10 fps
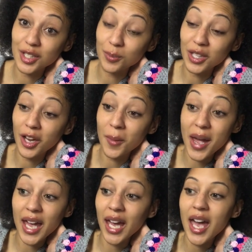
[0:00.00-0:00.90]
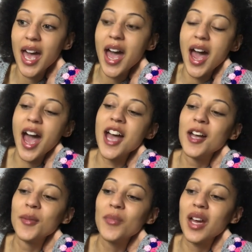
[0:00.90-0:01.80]
to be going.
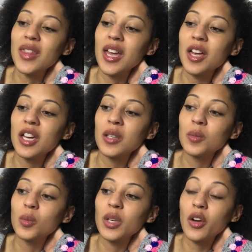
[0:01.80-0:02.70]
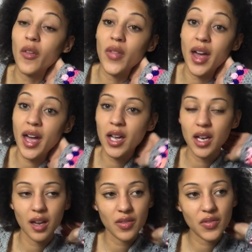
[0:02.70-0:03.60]
And then we got there.
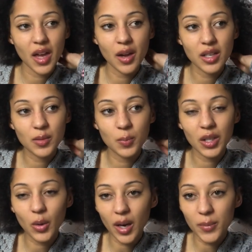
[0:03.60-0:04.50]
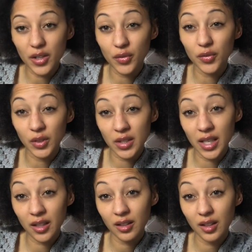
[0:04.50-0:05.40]
There's been quite a bit of
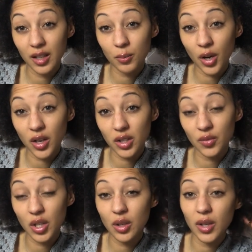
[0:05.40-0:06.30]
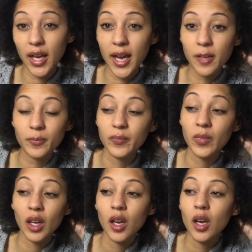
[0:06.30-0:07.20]
flooding in parts of the UK,
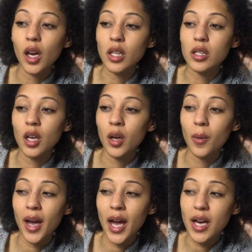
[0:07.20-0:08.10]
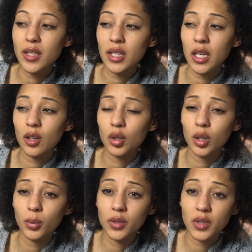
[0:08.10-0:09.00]
and so I had to take a
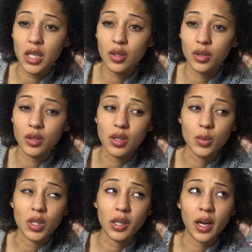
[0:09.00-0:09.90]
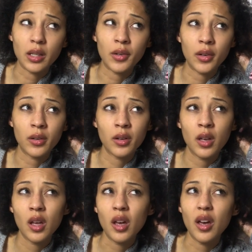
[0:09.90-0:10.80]
couple of detours, which added on,
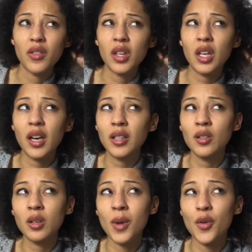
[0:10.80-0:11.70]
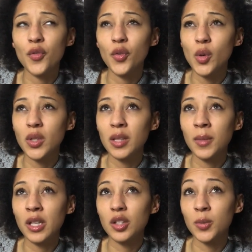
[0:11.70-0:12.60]
I think it added on about 40
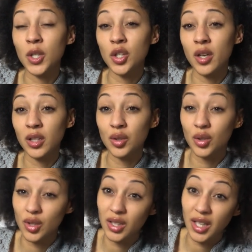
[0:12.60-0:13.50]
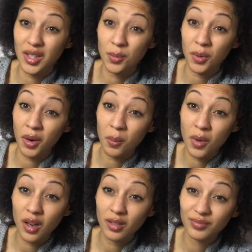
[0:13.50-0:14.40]
minutes to my journey just to get to my grandma.